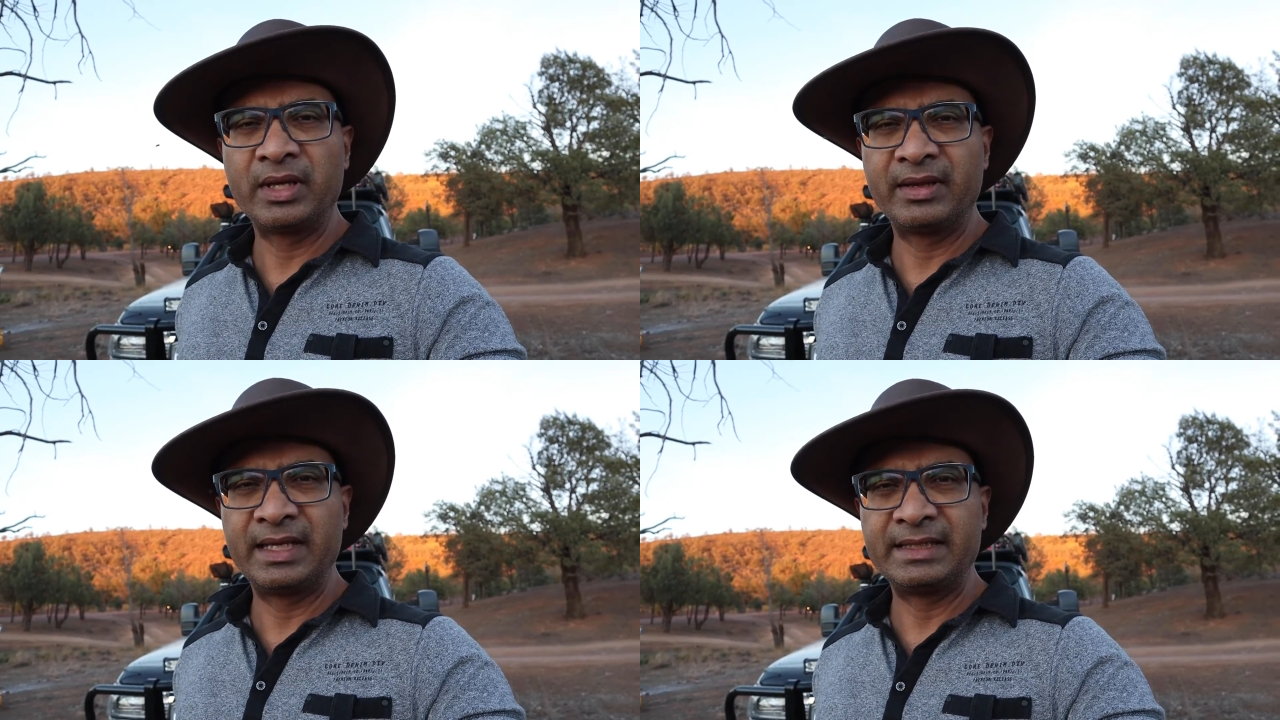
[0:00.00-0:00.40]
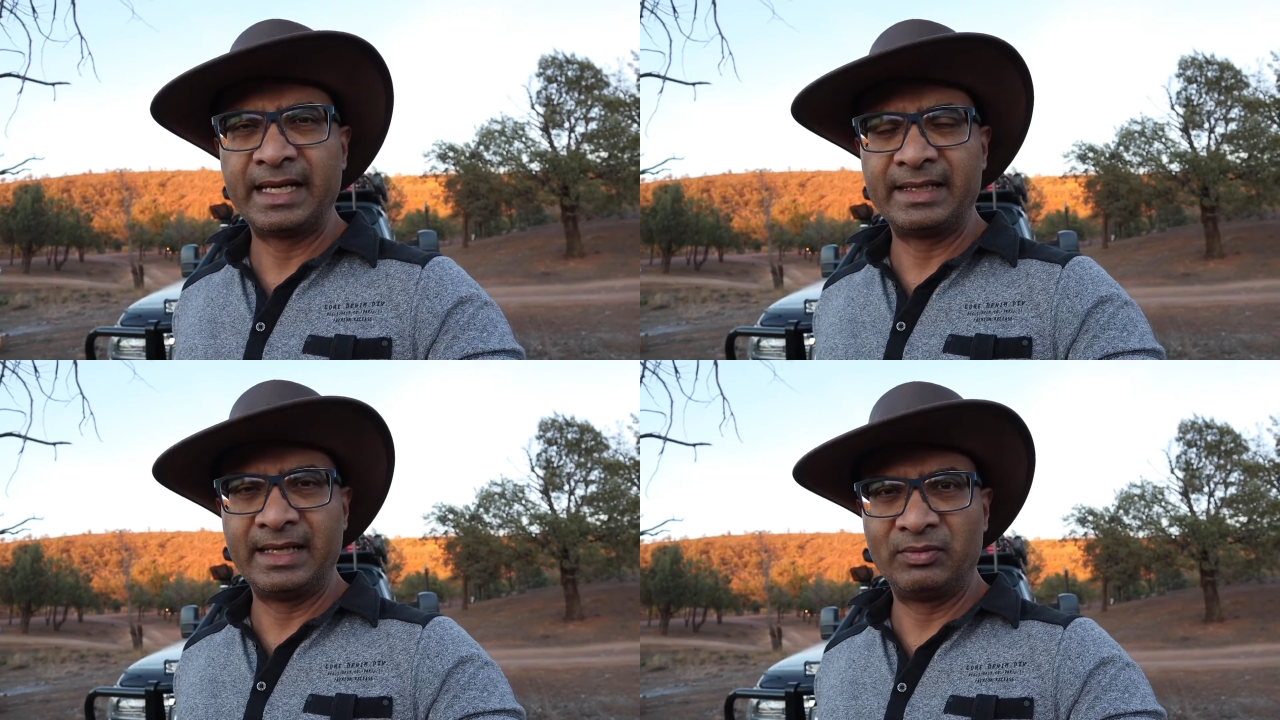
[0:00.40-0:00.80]
of the things
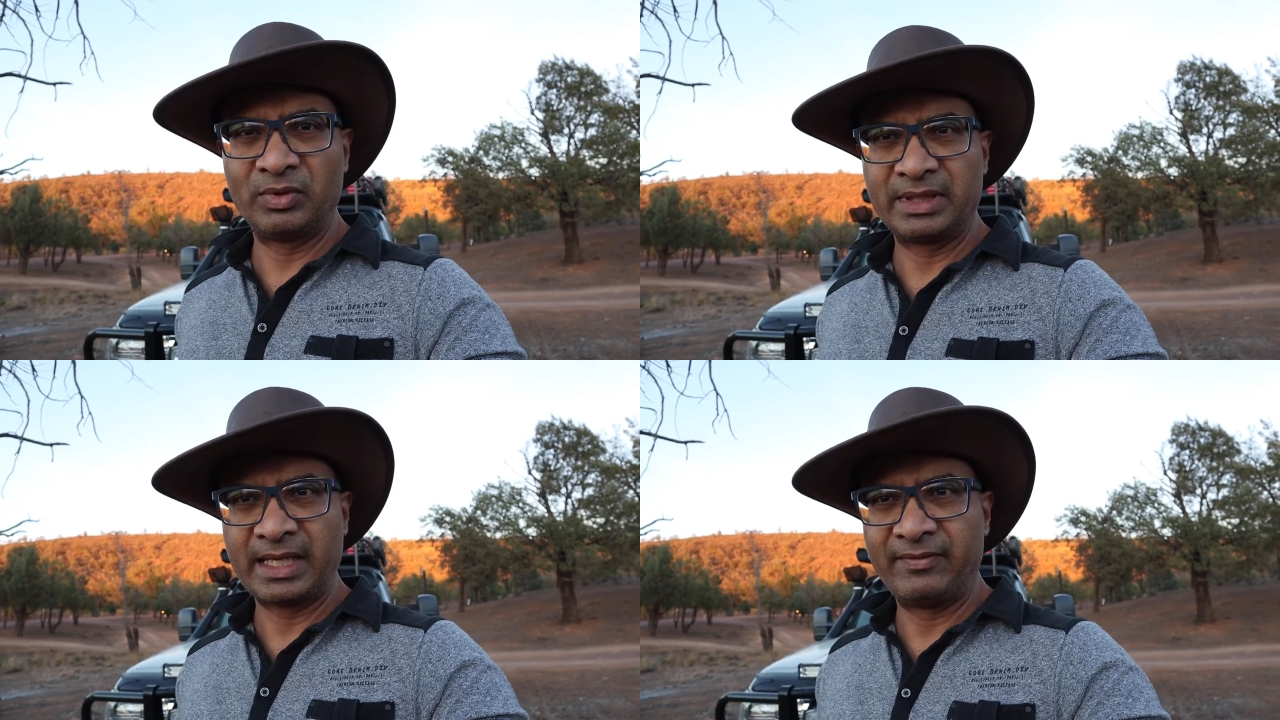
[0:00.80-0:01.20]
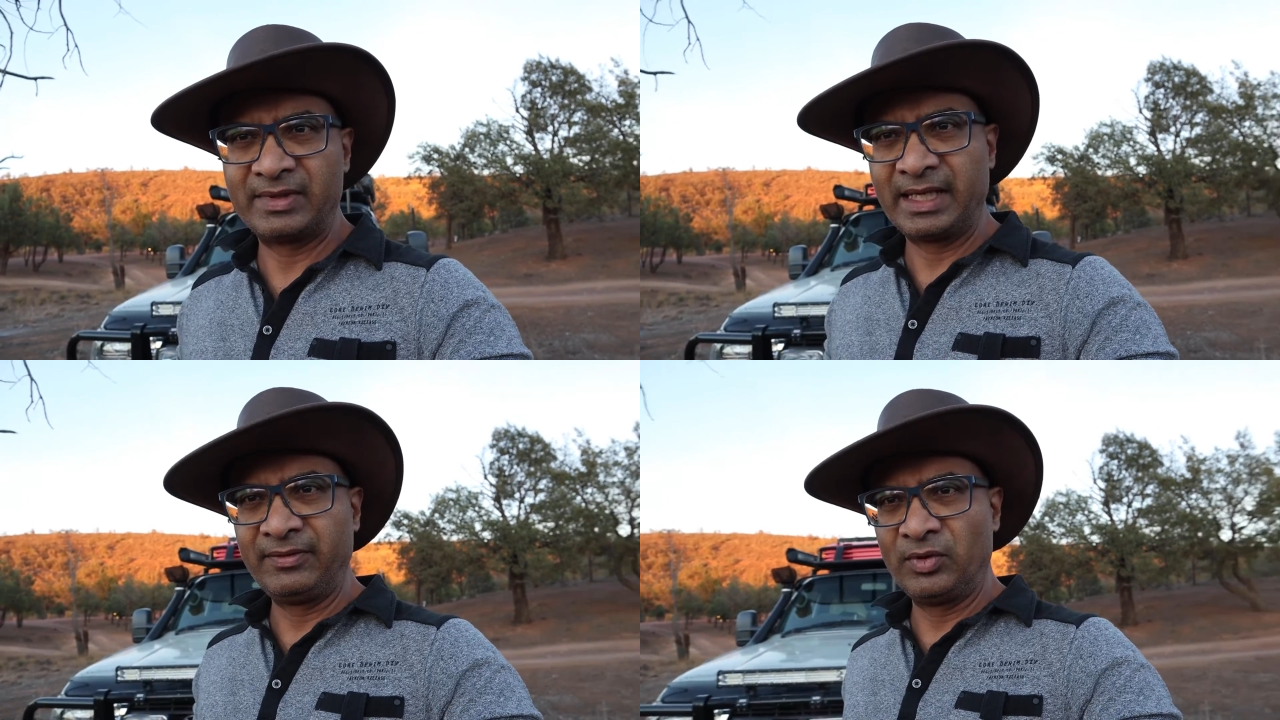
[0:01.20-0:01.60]
i had done was have
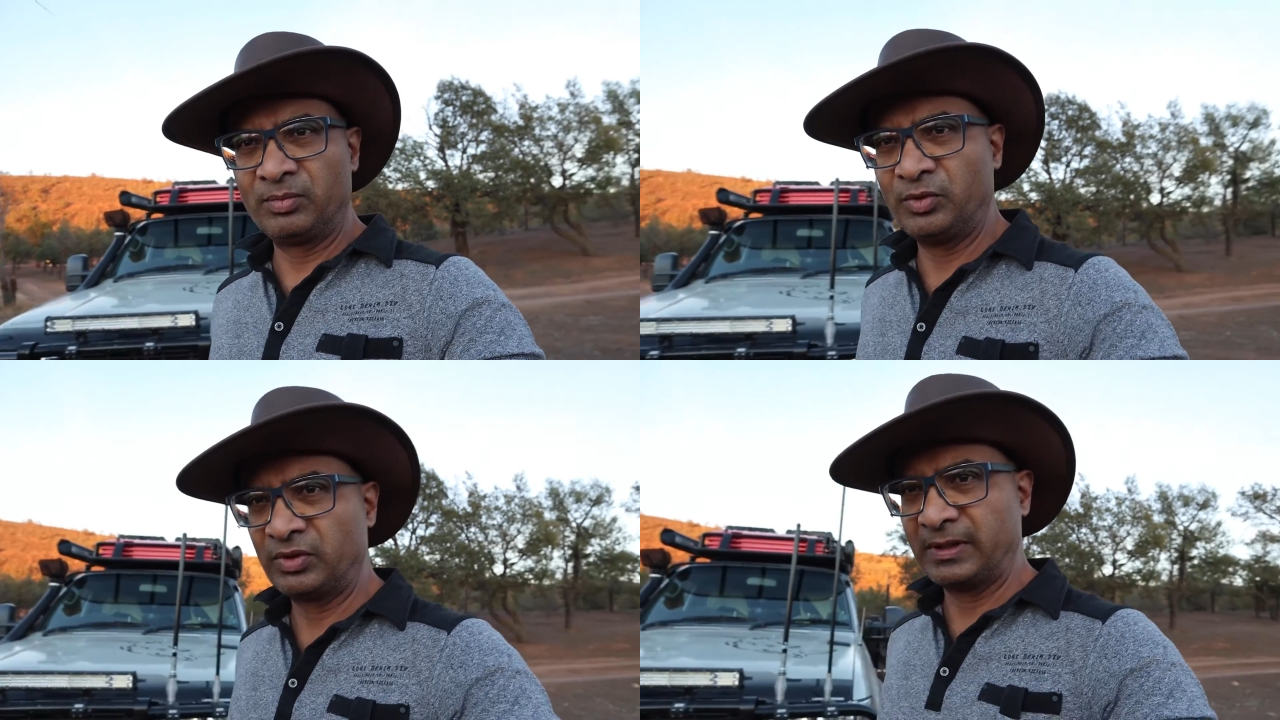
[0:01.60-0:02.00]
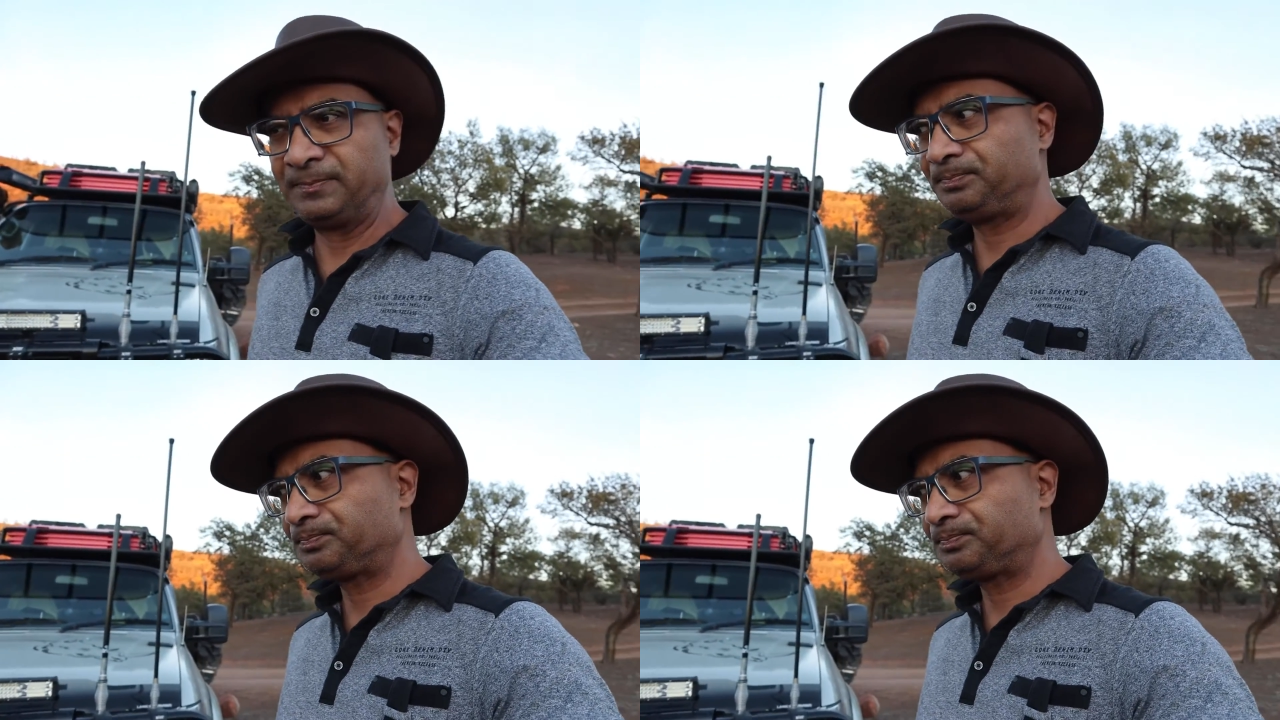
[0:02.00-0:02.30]
a cell phone booster